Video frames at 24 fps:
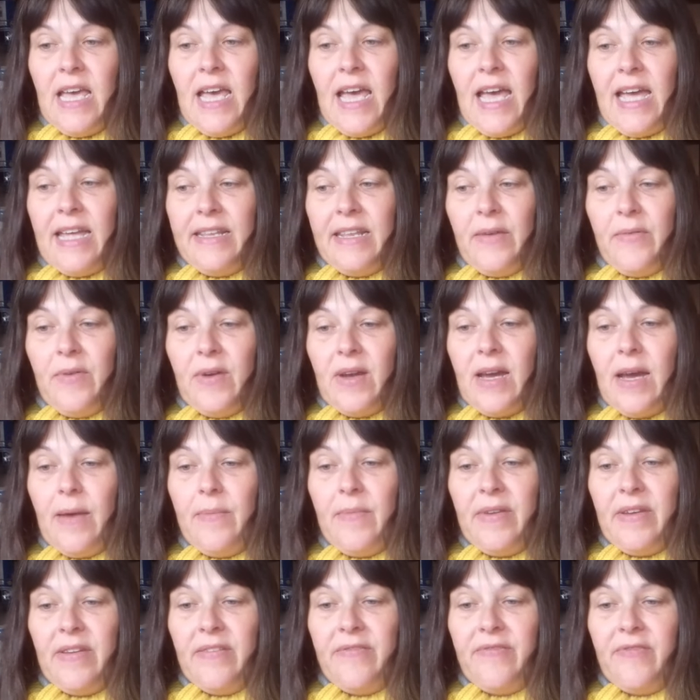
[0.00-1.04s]
and they were
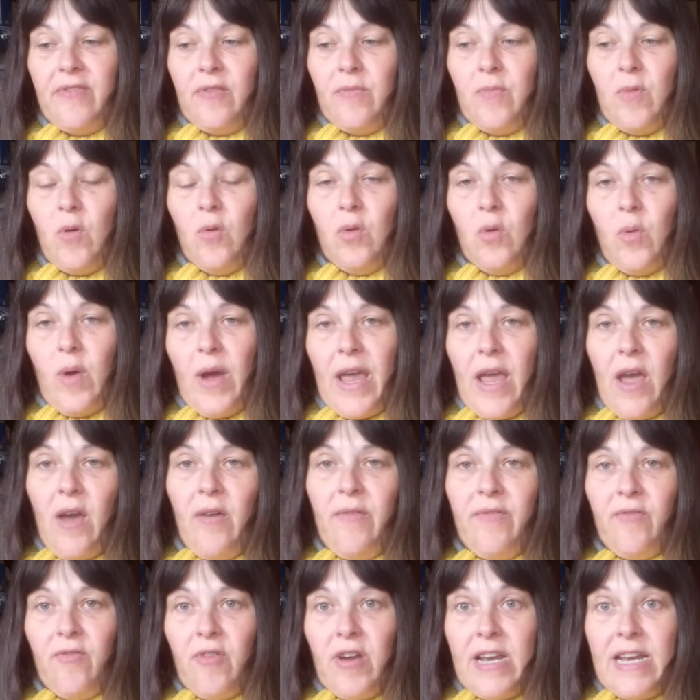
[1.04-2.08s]
coming from all the way
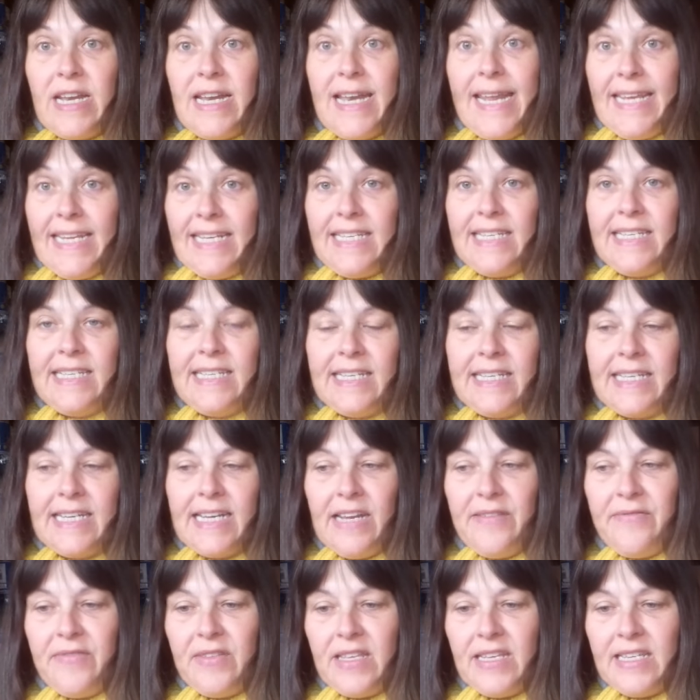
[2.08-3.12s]
over in Leeds to
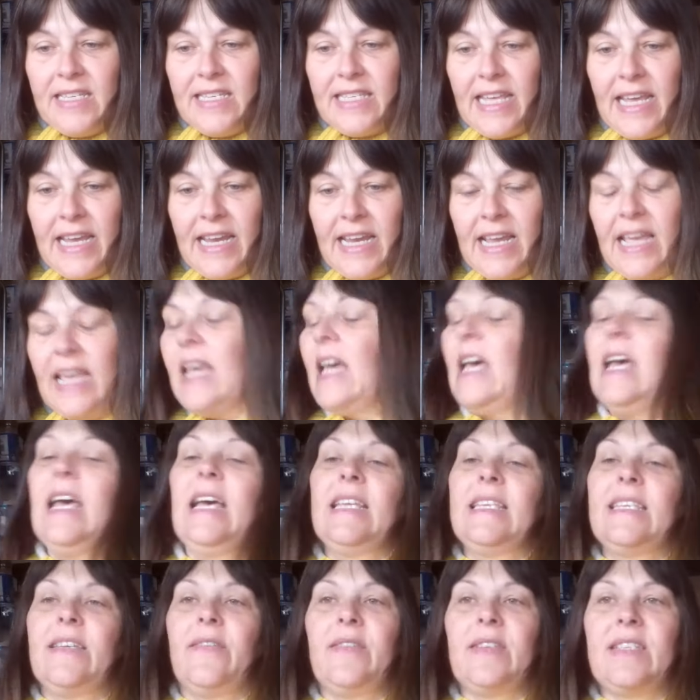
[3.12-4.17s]
deliver this thing.
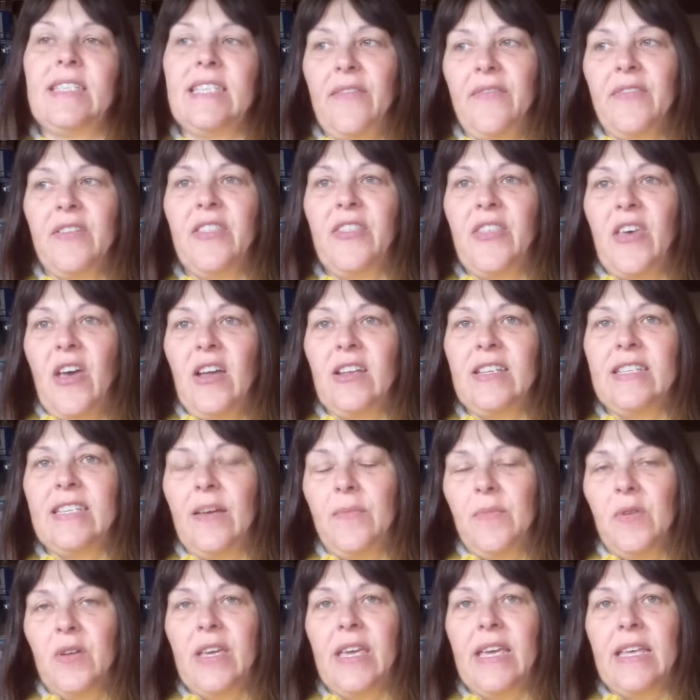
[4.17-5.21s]
So at 7:30
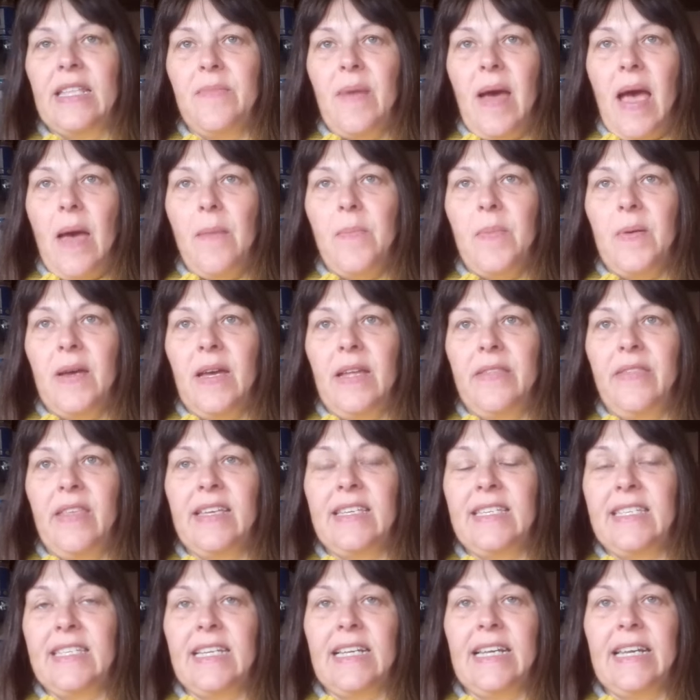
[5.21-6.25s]
I'm looking at the map and they're
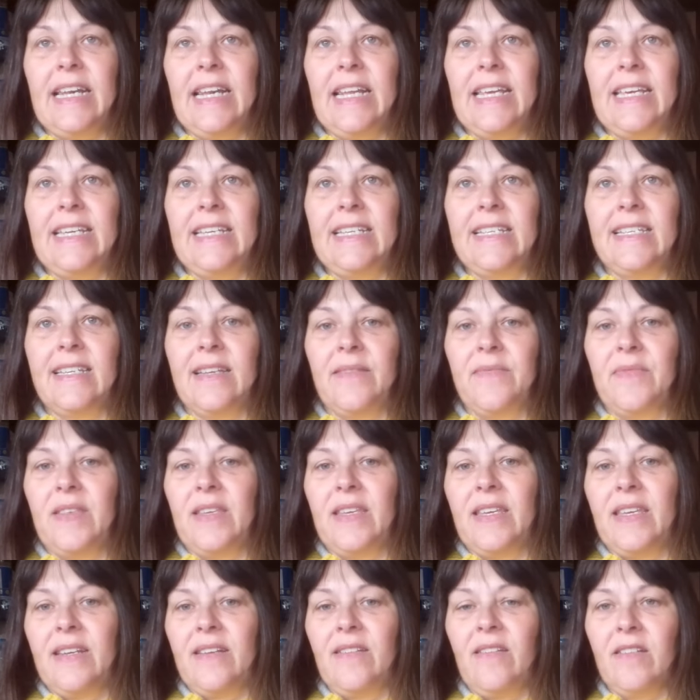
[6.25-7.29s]
still in Leeds, and I'm
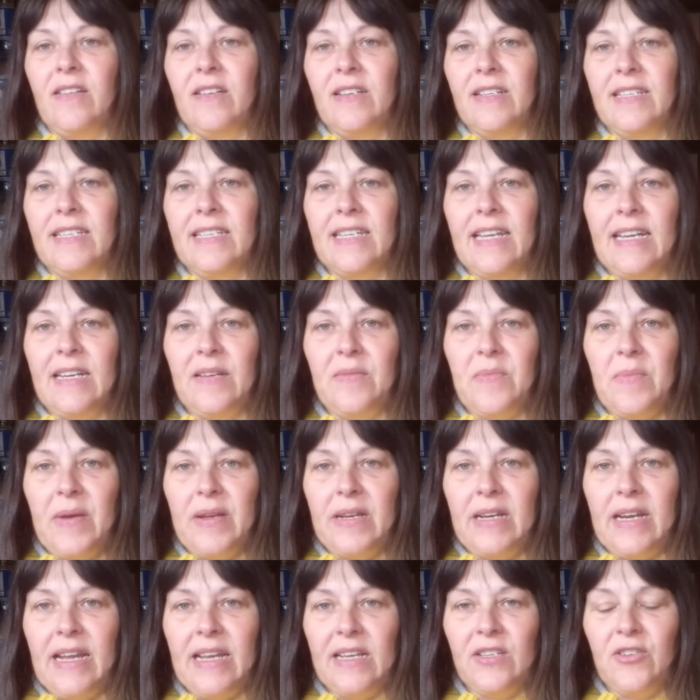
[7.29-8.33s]
thinking, oh, I could have stayed in
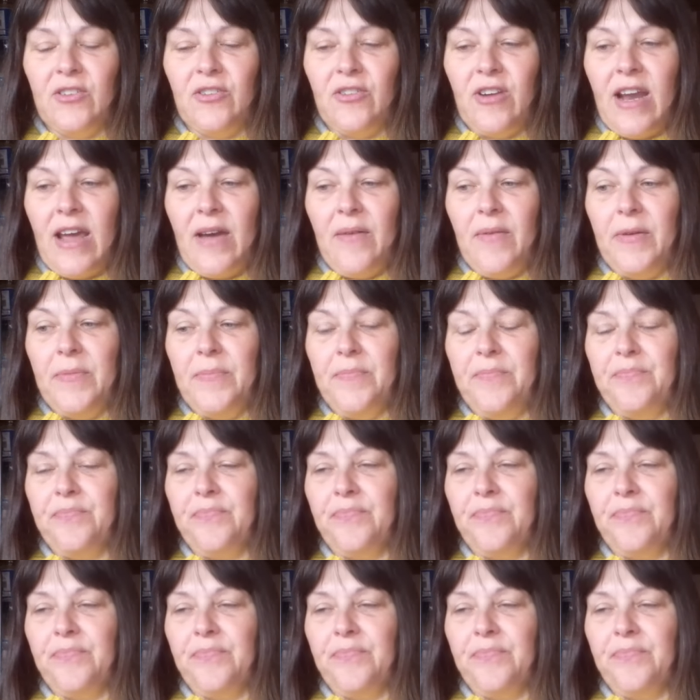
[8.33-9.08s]
bed an extra hour.